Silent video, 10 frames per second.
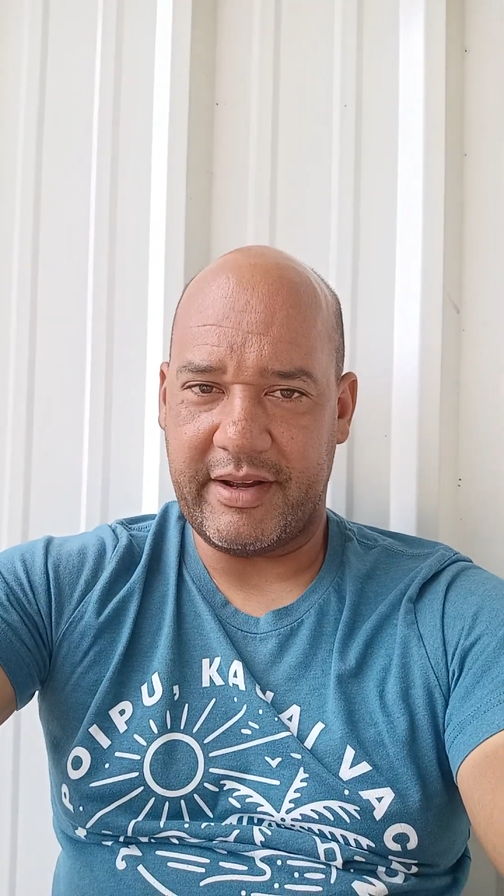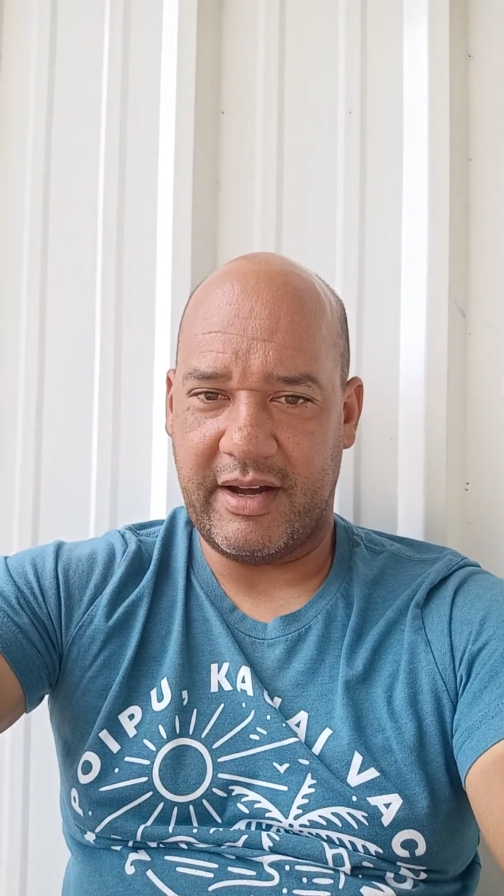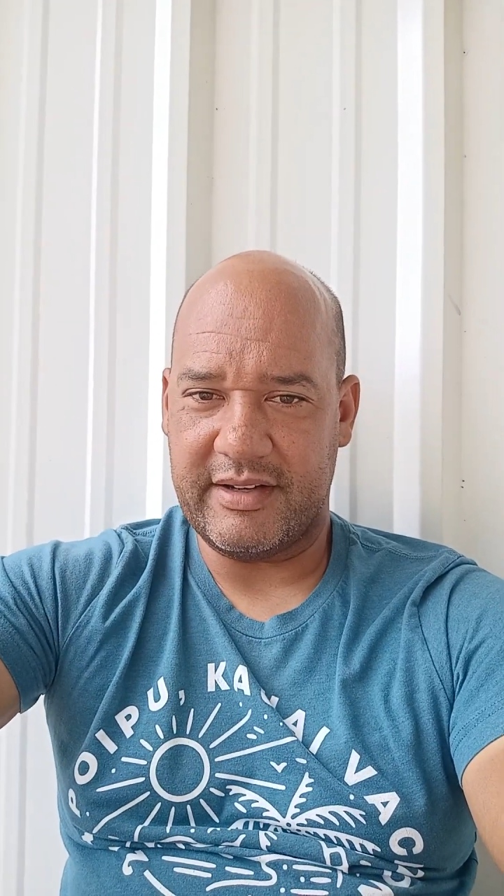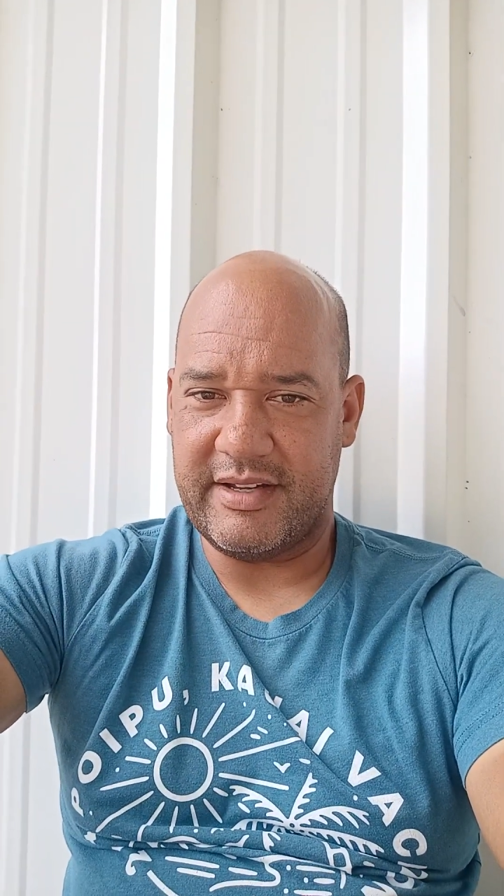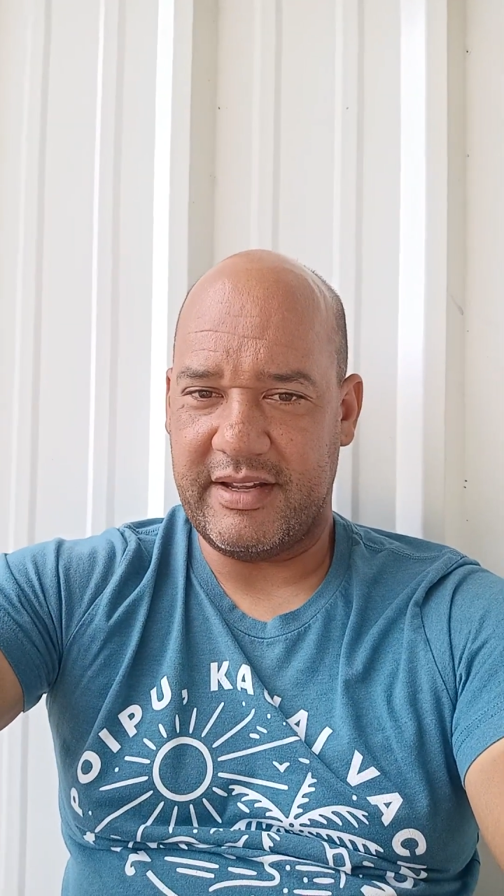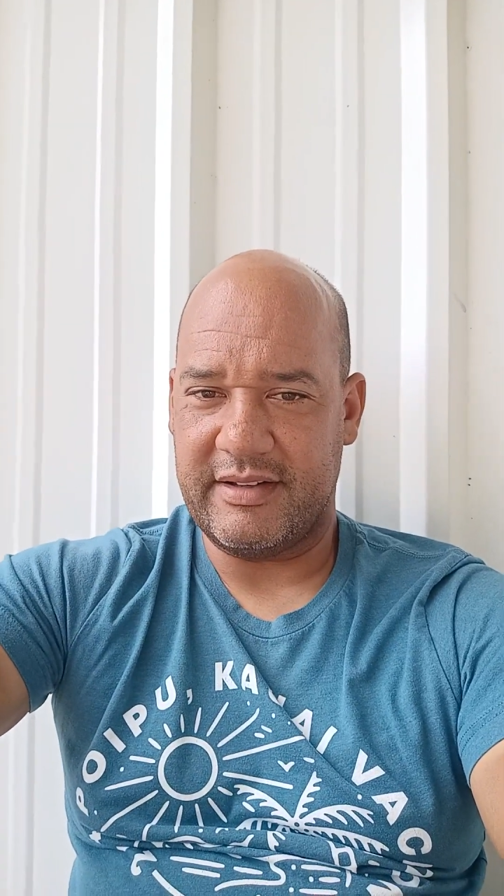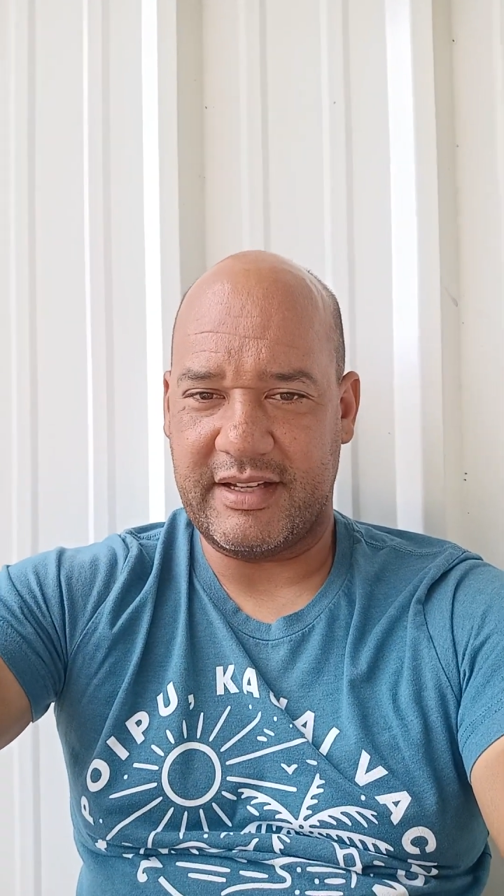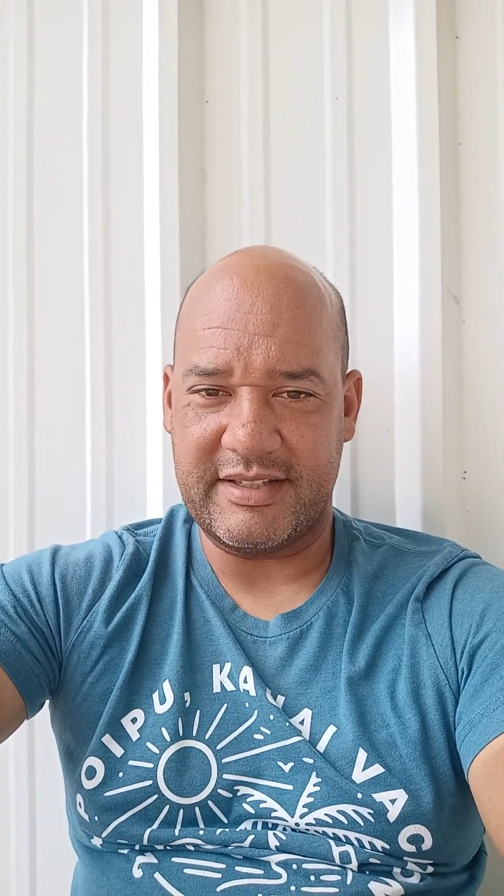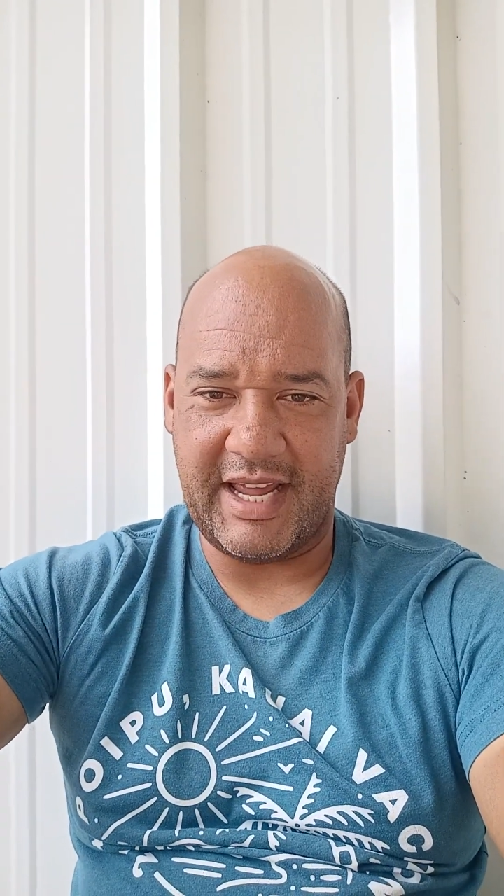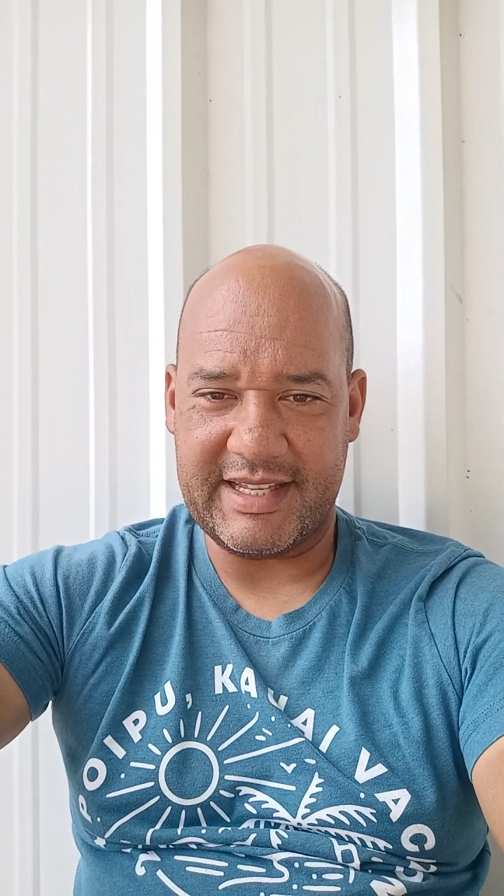content,
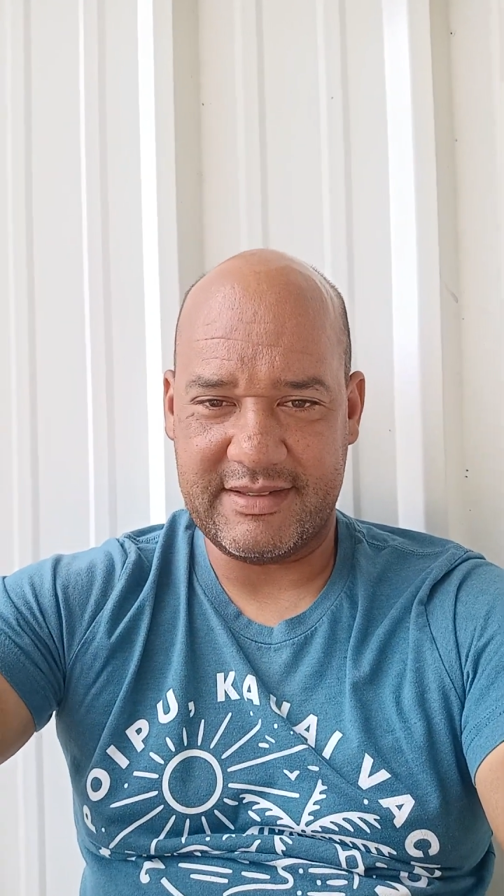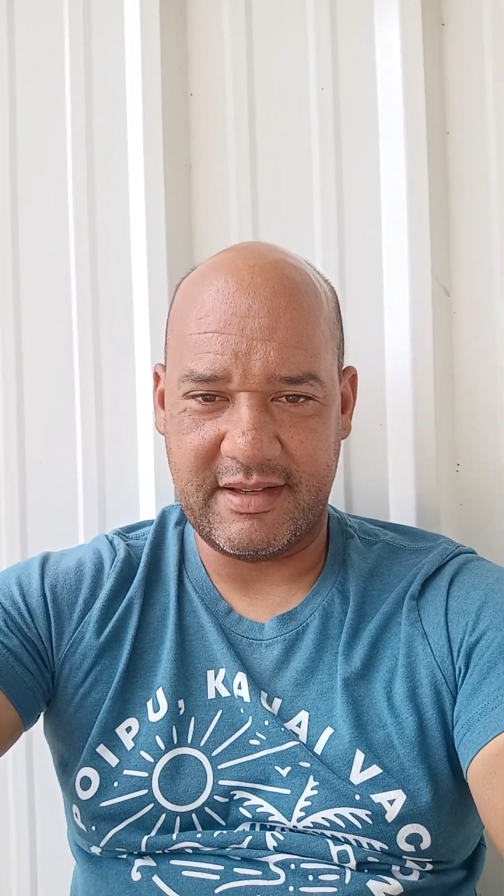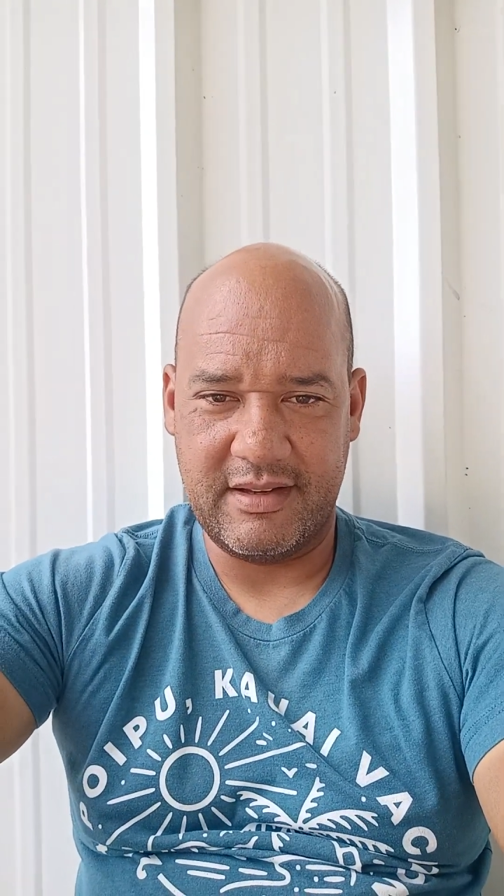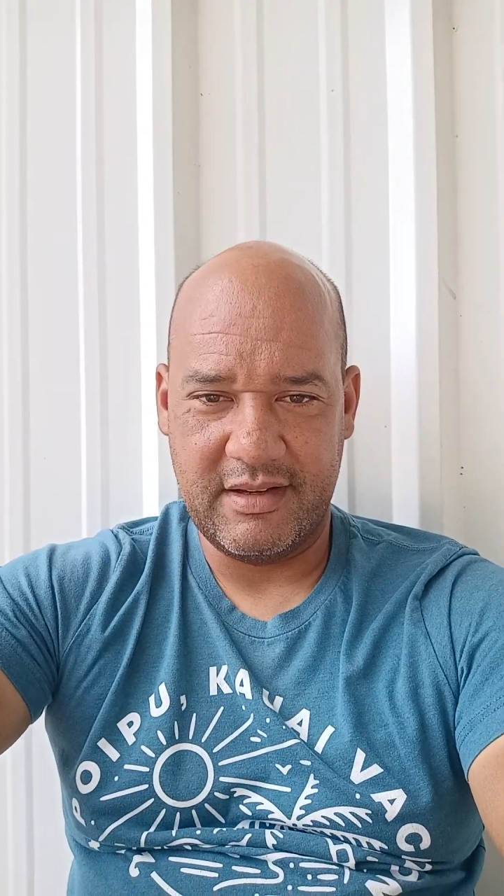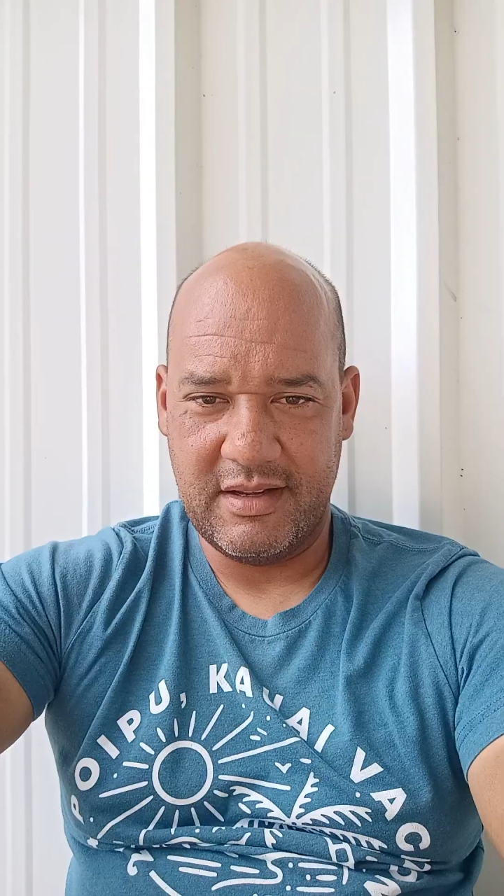because that's